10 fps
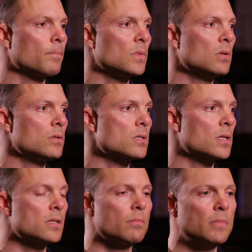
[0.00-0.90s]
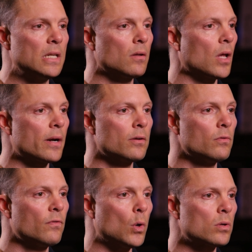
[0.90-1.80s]
you just get to meet a lot of new
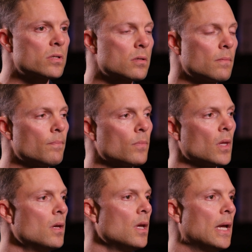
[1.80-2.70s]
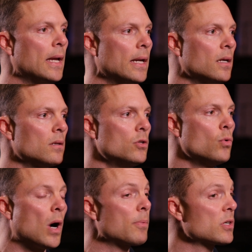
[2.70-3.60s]
folks and
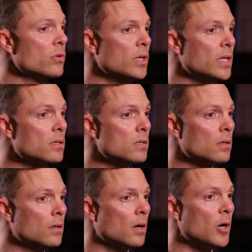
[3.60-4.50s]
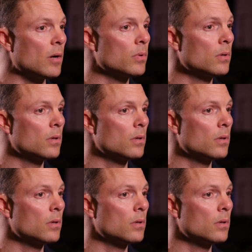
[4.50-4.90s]
new opportunities come up.